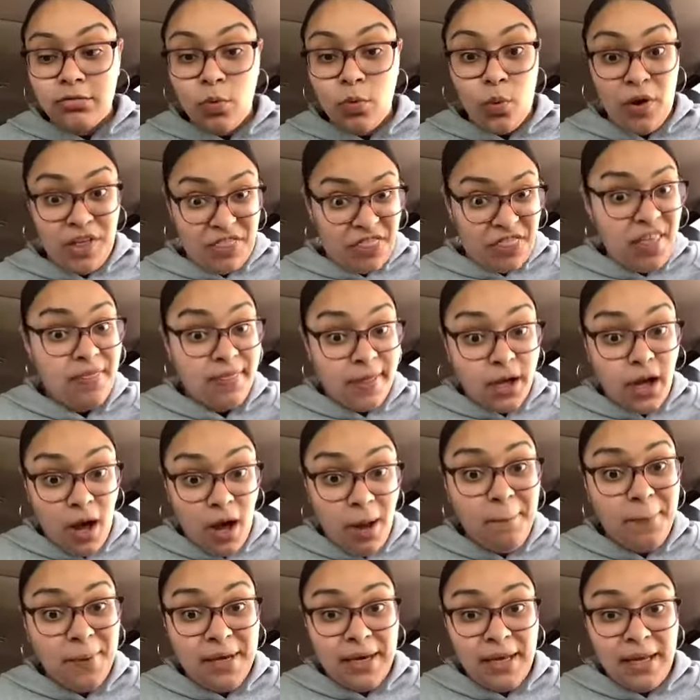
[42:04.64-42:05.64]
within the
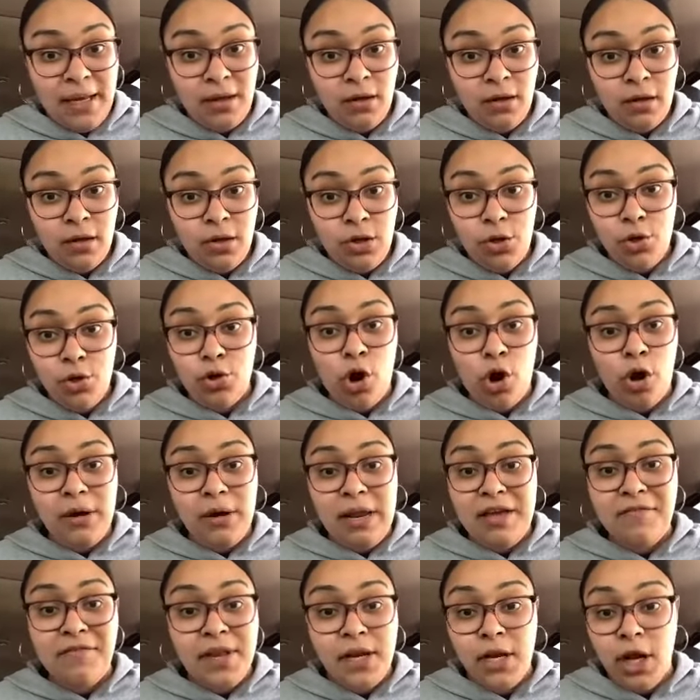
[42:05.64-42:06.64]
company, you don't
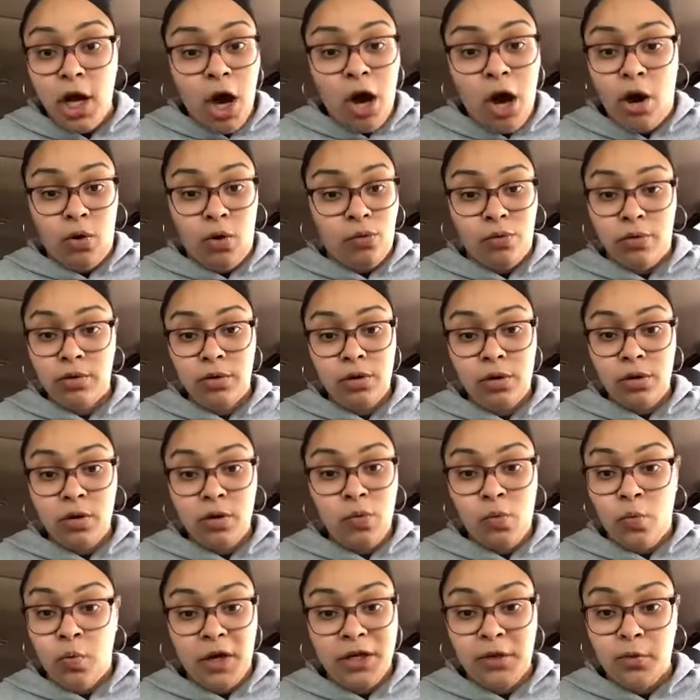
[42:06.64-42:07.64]
even know
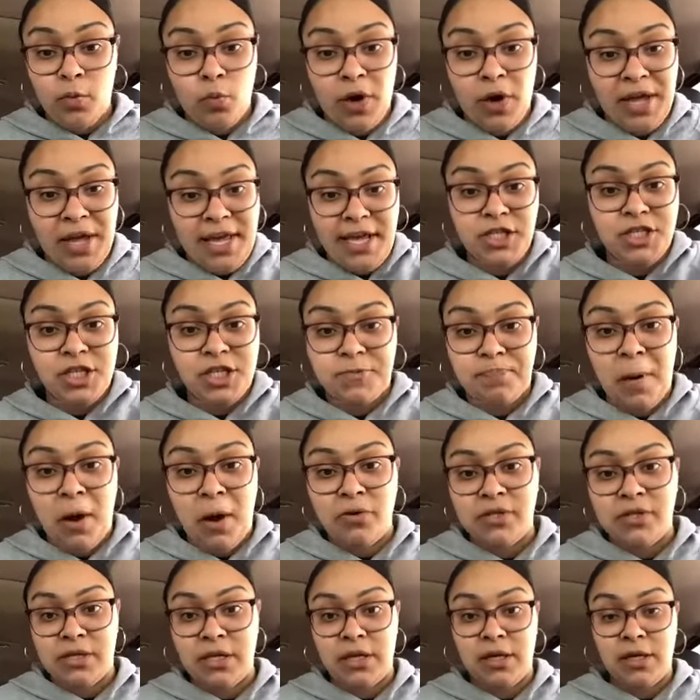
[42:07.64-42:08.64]
what, what he just
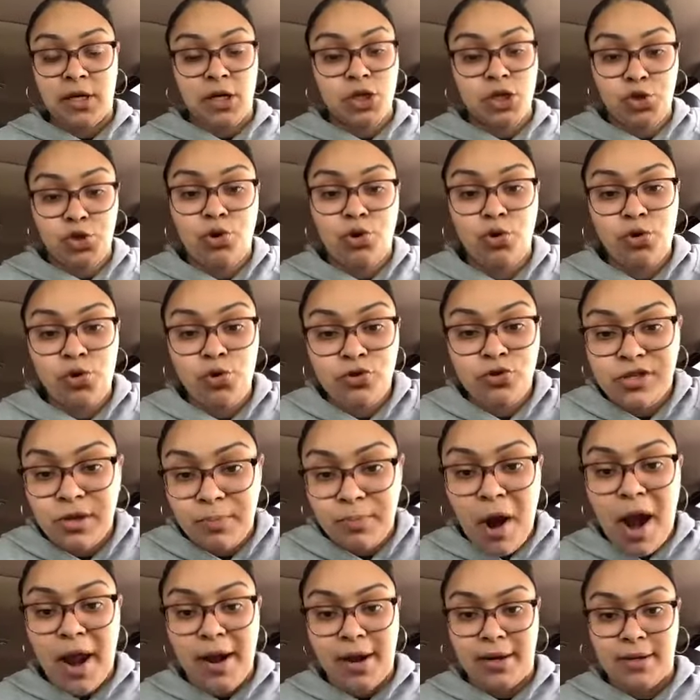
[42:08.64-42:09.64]
posted because you don't use the
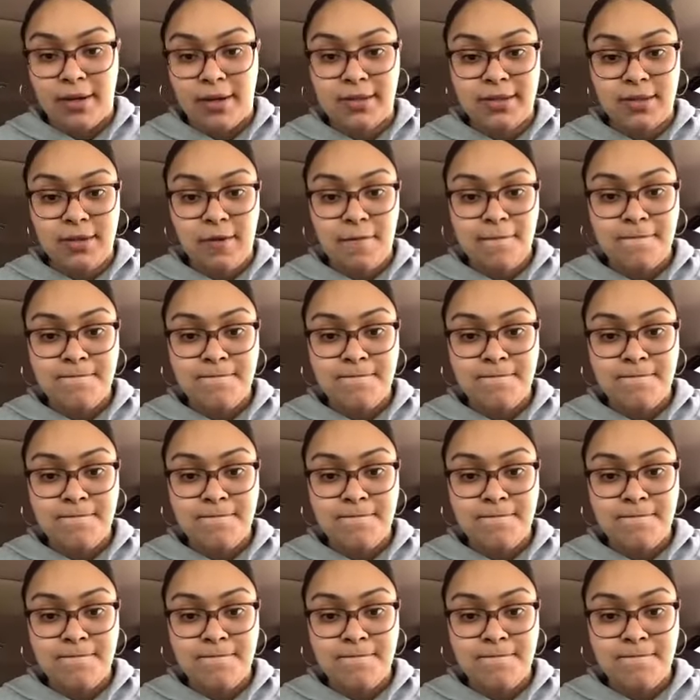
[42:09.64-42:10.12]
products.